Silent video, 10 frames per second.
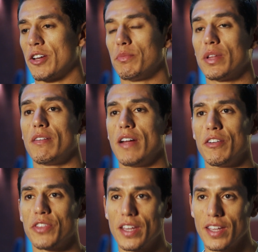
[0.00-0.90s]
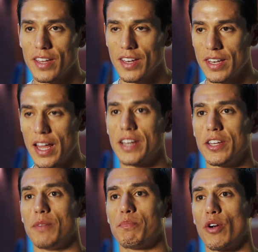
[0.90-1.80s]
I, couldn't believe everything
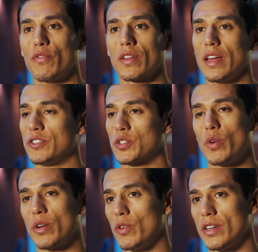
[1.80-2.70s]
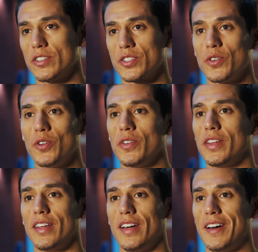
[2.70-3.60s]
lined up perfectly. I was 21 years
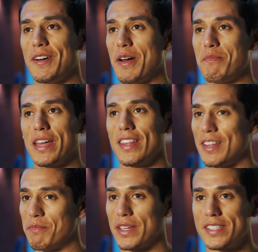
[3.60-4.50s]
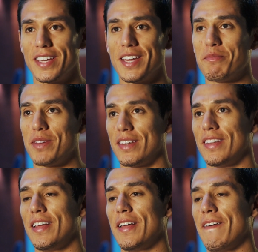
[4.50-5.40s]
old. Uh, I made the Olympic team,
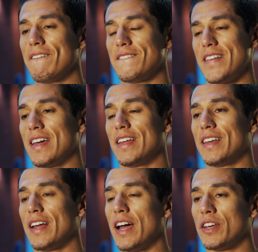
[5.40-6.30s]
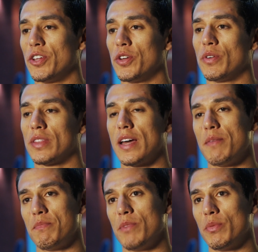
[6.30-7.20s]
and and I knew at
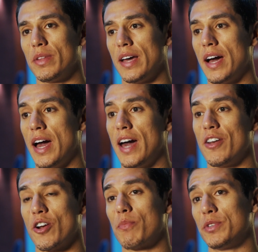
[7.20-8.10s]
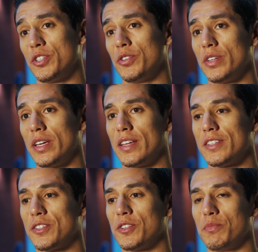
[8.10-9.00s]
that moment that I had an
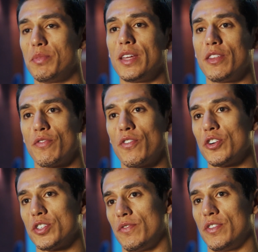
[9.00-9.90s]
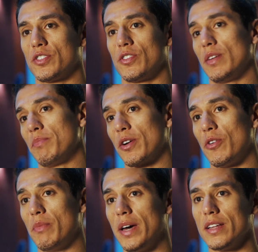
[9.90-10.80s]
opportunity to be the first official Olympic
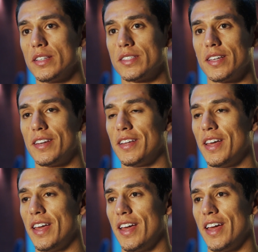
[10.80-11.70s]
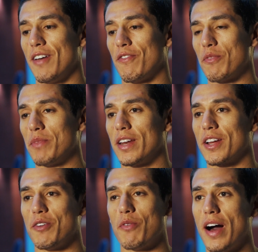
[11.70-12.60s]
gold medalist, and and for me
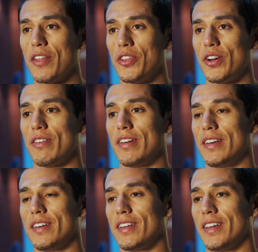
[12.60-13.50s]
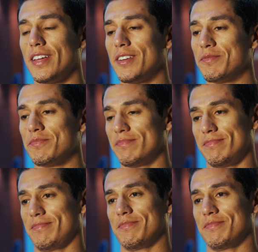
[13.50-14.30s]
to go out there and and